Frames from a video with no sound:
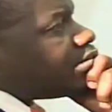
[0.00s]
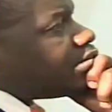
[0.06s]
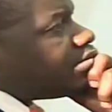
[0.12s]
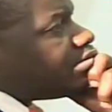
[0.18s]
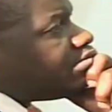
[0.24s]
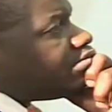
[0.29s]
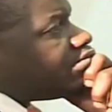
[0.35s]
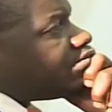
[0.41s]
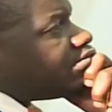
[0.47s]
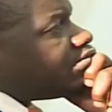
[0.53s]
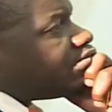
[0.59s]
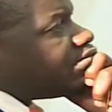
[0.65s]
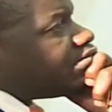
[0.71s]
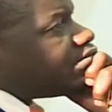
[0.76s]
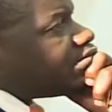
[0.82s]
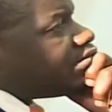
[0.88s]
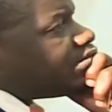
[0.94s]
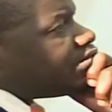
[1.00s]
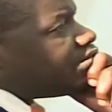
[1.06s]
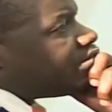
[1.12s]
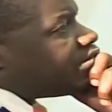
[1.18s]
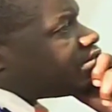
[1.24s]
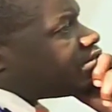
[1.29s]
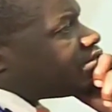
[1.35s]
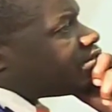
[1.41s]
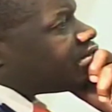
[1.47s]
And I hope
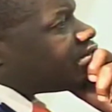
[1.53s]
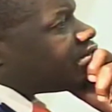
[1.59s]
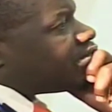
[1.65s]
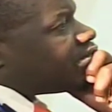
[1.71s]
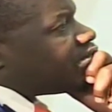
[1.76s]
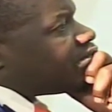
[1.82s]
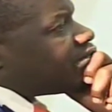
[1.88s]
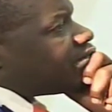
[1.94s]
history will